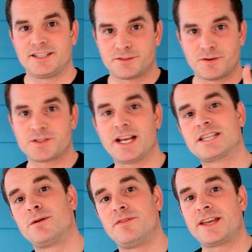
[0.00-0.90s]
It's the first day of
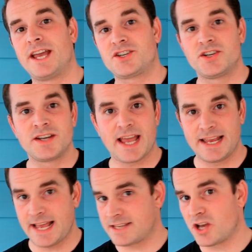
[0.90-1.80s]
summer vacation,
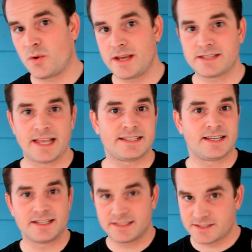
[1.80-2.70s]
and as always, I like
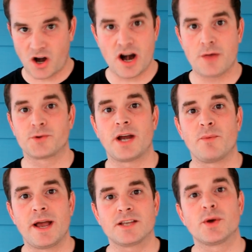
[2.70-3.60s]
to start out the
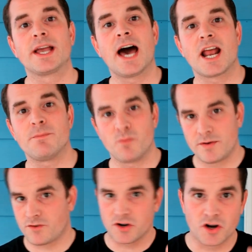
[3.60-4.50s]
right way, so I got up,
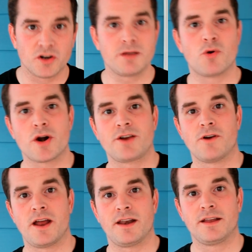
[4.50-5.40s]
went for an early morning
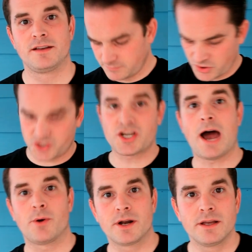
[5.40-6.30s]
run, just
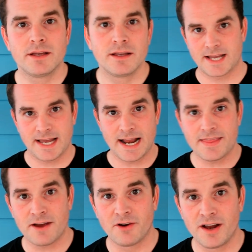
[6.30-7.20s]
showered. And
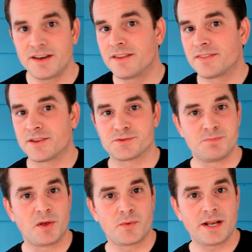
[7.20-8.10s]
on that run, there's
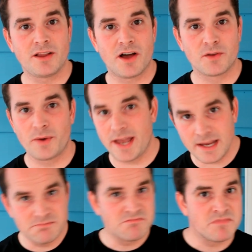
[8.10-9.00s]
milkweed along the
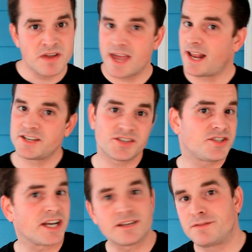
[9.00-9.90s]
way, and I just
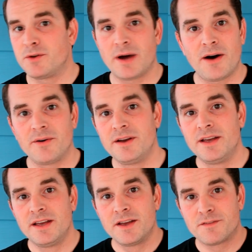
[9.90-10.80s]
checked a few out.
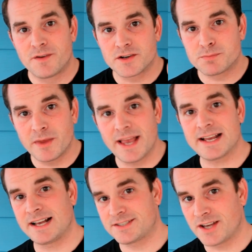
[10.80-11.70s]
First
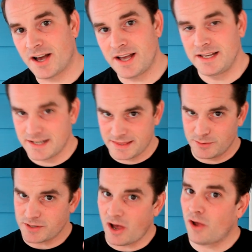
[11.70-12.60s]
plant I saw,
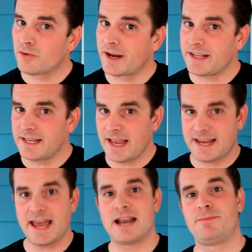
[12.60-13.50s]
there's already a
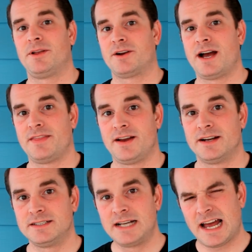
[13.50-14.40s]
caterpillar on
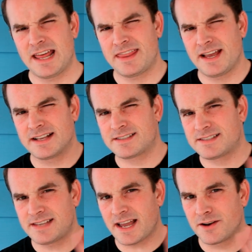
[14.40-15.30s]
there. I think it's
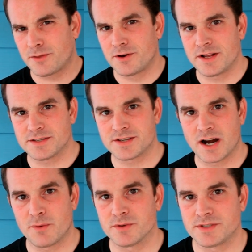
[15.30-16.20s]
second or third
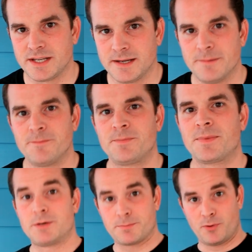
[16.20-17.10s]
instar, we'll see.
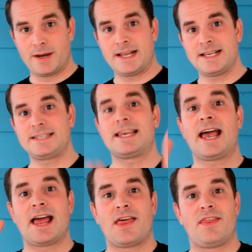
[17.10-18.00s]
But the point is,
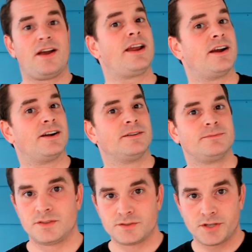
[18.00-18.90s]
they're here.
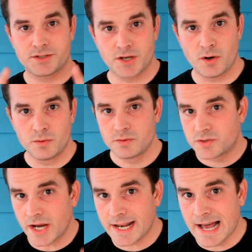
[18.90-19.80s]
So let's go,
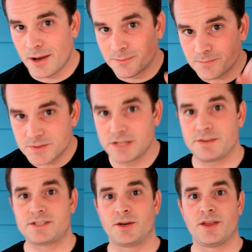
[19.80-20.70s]
check it out, see if
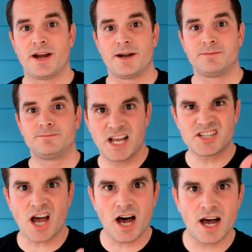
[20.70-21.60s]
he's still there.
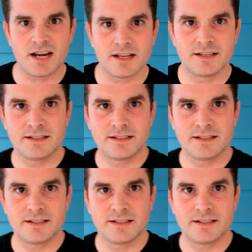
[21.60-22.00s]
It's on.